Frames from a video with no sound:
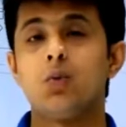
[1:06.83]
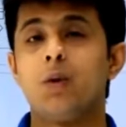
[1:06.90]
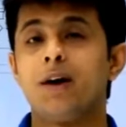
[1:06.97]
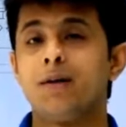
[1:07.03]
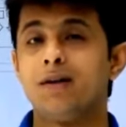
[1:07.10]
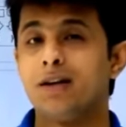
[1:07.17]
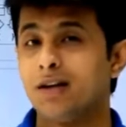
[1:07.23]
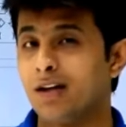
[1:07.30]

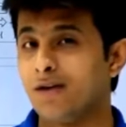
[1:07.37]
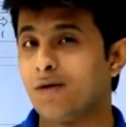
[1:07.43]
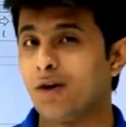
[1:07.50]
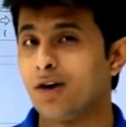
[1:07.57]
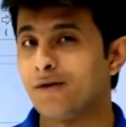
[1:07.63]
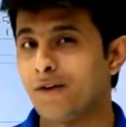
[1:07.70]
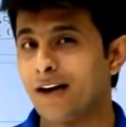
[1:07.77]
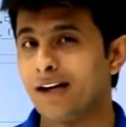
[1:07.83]
1. The
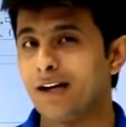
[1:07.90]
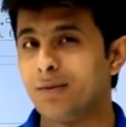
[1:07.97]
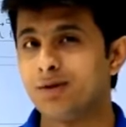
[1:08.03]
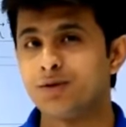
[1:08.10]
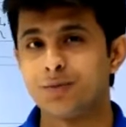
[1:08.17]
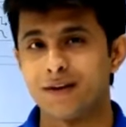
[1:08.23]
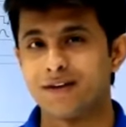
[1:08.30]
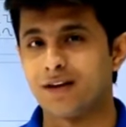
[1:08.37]
default file name
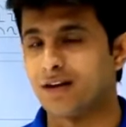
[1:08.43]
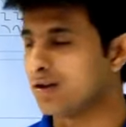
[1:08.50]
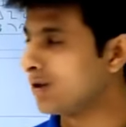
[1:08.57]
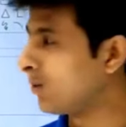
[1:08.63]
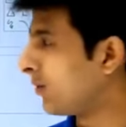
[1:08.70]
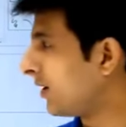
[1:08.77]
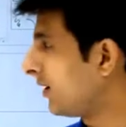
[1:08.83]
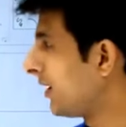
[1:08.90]
is
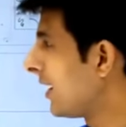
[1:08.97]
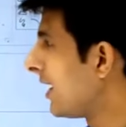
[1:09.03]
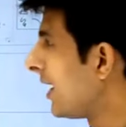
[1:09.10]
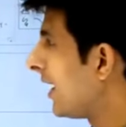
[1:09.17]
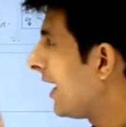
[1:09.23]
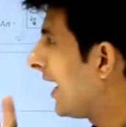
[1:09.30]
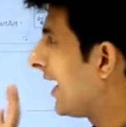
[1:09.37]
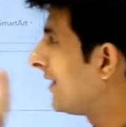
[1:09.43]
presentation 1,
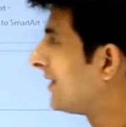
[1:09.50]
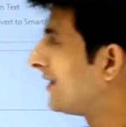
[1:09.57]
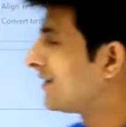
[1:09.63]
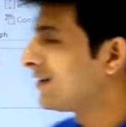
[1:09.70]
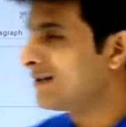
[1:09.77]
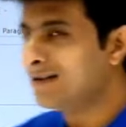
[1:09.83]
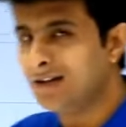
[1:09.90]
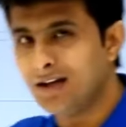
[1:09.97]
and
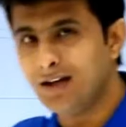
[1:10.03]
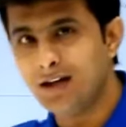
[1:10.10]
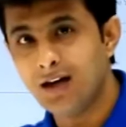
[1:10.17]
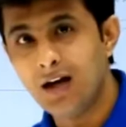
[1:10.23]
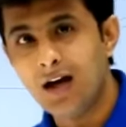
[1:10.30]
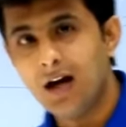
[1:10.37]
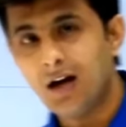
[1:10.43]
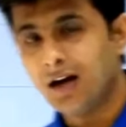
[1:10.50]
this is
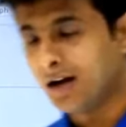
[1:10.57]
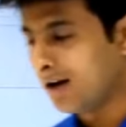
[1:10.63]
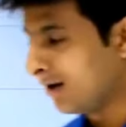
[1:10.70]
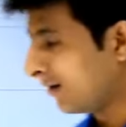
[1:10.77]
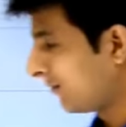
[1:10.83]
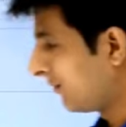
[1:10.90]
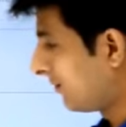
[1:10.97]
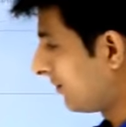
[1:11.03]
the
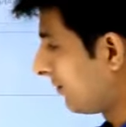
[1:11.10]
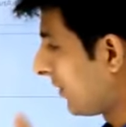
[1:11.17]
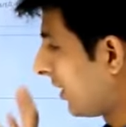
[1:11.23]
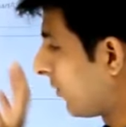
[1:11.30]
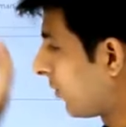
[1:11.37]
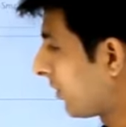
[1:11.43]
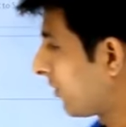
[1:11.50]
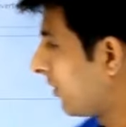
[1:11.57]

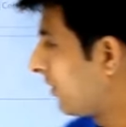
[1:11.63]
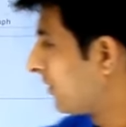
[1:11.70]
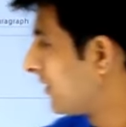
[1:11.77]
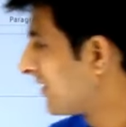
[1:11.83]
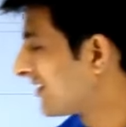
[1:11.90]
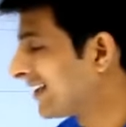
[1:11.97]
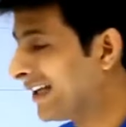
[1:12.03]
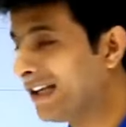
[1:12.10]

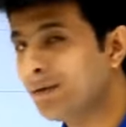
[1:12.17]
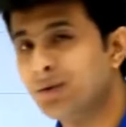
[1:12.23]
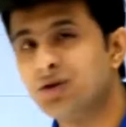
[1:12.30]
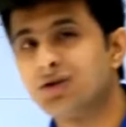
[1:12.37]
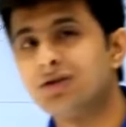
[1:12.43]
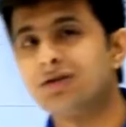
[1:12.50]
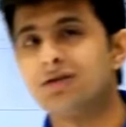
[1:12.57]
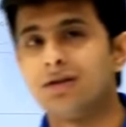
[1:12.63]
the screen
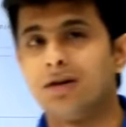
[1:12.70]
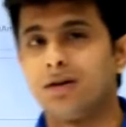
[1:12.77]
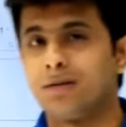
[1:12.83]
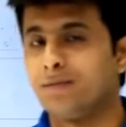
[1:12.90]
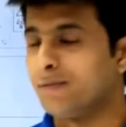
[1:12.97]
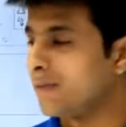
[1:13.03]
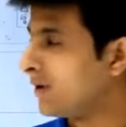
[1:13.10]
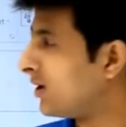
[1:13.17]
which is
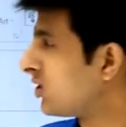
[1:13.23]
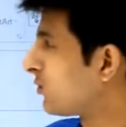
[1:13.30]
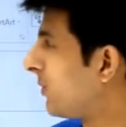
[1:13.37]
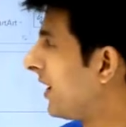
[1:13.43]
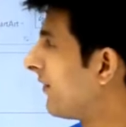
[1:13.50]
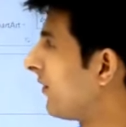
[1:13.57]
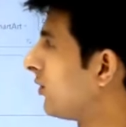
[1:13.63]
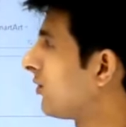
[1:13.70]

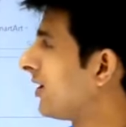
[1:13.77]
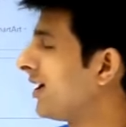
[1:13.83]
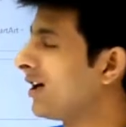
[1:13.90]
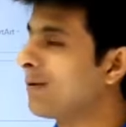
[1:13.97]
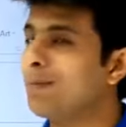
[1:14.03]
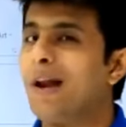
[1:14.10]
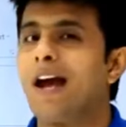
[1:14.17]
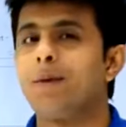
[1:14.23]
displayed when you
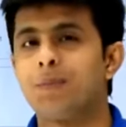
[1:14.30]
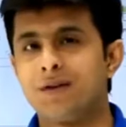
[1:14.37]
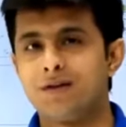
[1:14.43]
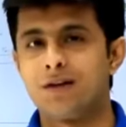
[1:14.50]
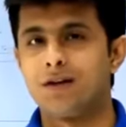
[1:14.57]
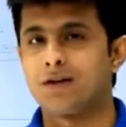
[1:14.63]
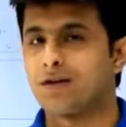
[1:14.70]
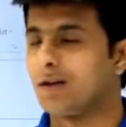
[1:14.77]
create a blank
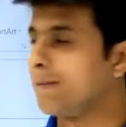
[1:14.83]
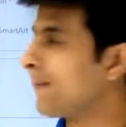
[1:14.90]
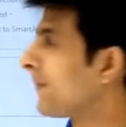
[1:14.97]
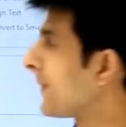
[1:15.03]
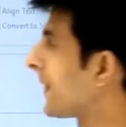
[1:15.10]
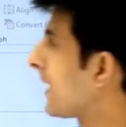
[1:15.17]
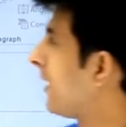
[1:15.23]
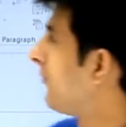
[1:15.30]
presentation.
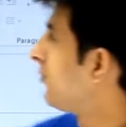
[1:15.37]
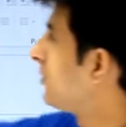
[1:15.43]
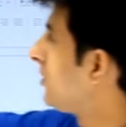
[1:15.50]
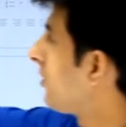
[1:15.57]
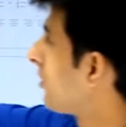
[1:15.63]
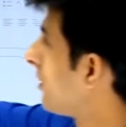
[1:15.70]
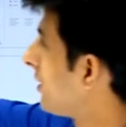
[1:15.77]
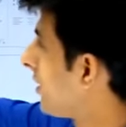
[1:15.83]
If you
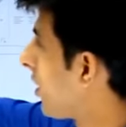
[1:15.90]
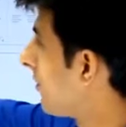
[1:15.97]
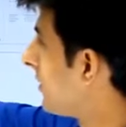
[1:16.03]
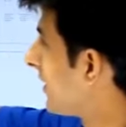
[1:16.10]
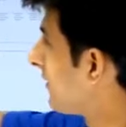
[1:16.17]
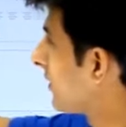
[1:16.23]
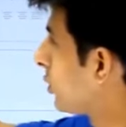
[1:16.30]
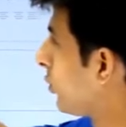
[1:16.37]
see on the top,
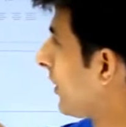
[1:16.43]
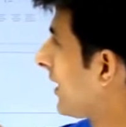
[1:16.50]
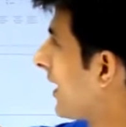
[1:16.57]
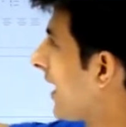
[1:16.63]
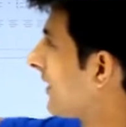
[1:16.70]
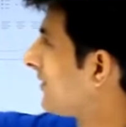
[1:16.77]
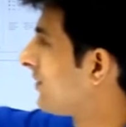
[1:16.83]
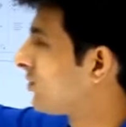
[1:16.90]
that's a quick
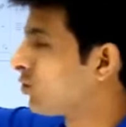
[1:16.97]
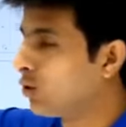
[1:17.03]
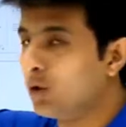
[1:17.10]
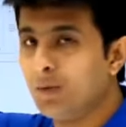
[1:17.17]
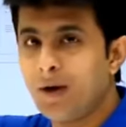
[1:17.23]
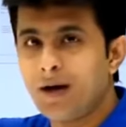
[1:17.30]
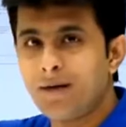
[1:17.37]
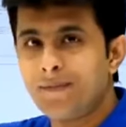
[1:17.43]
access
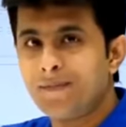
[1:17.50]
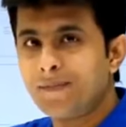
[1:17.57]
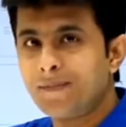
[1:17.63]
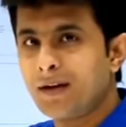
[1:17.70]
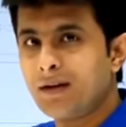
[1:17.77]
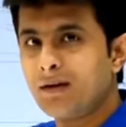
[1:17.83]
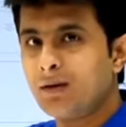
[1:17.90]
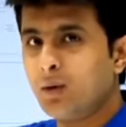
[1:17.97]
toolbar.
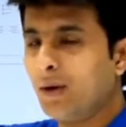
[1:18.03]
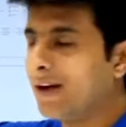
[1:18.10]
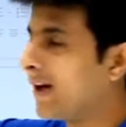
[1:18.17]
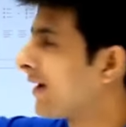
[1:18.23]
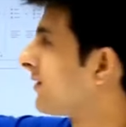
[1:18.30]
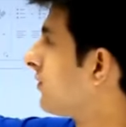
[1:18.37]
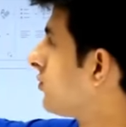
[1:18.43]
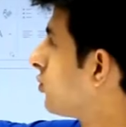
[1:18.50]
Quick
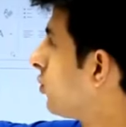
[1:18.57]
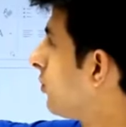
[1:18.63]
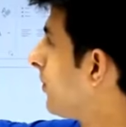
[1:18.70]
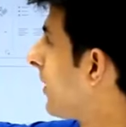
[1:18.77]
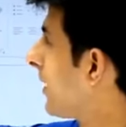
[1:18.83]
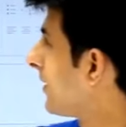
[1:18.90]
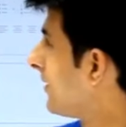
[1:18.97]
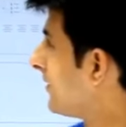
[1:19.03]
access
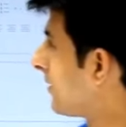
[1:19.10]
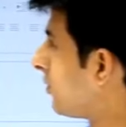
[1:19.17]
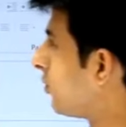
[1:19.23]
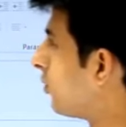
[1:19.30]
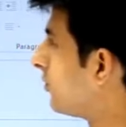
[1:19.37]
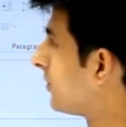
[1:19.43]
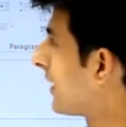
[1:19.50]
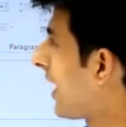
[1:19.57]
toolbar. This is a
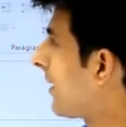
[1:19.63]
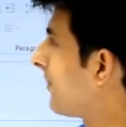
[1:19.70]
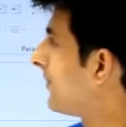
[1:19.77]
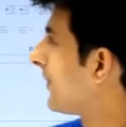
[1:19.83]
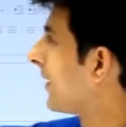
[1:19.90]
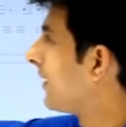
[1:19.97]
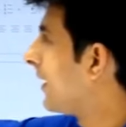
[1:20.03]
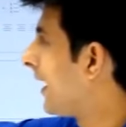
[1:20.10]
home
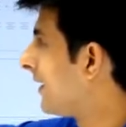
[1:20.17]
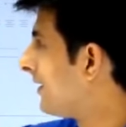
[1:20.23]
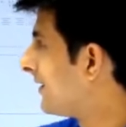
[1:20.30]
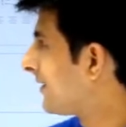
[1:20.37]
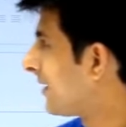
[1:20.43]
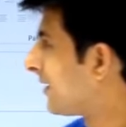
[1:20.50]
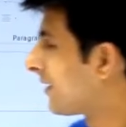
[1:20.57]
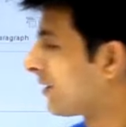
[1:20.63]
tab, and
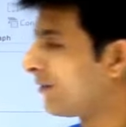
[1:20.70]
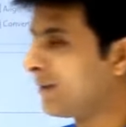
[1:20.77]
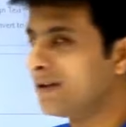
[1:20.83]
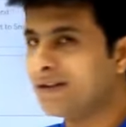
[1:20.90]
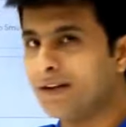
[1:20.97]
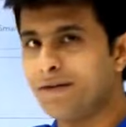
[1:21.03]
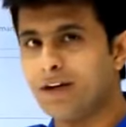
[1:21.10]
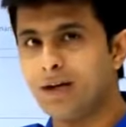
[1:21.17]
these are the
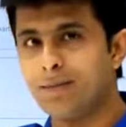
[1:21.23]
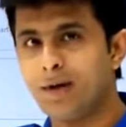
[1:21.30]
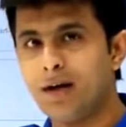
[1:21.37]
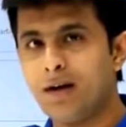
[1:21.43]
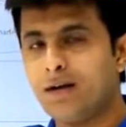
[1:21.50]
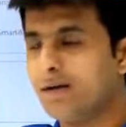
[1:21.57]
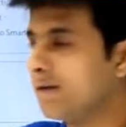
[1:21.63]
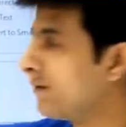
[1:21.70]
ribbons
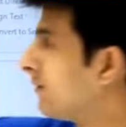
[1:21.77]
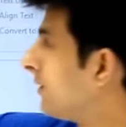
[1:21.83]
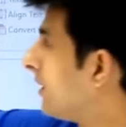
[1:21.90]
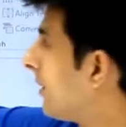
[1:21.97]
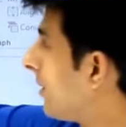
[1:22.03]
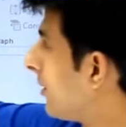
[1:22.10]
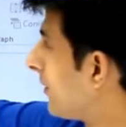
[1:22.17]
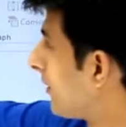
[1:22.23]
available.
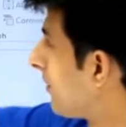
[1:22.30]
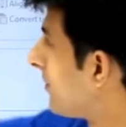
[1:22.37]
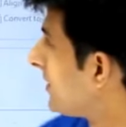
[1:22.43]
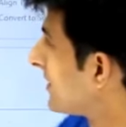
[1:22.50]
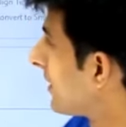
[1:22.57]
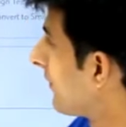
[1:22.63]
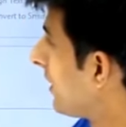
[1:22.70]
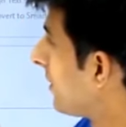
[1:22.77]
The
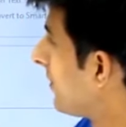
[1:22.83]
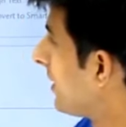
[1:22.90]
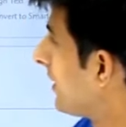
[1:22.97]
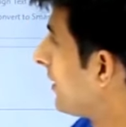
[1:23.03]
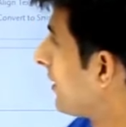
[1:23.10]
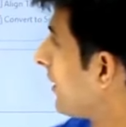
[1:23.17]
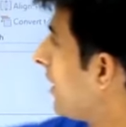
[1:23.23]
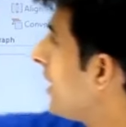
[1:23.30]
ribbons available
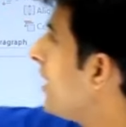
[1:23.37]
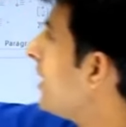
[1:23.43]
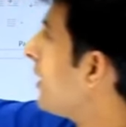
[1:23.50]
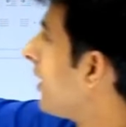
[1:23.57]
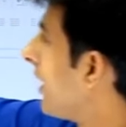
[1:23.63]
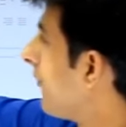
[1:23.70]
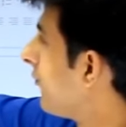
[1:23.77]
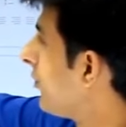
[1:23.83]
here.
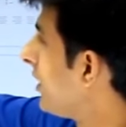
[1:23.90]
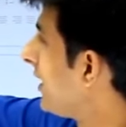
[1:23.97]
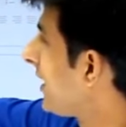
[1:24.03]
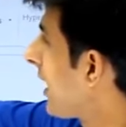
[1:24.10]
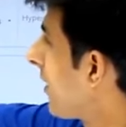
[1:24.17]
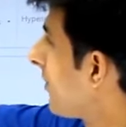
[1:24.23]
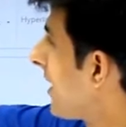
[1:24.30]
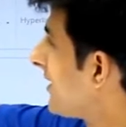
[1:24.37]
Every
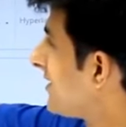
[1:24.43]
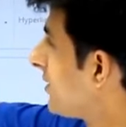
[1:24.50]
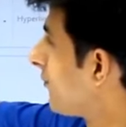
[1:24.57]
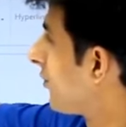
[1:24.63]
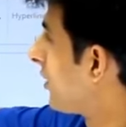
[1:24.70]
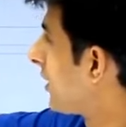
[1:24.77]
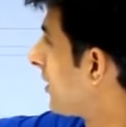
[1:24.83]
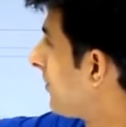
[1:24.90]
tab has
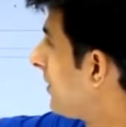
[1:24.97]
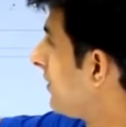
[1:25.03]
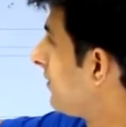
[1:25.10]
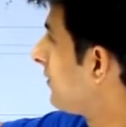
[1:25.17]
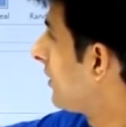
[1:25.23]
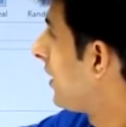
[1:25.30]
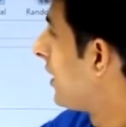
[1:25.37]
different ribbons.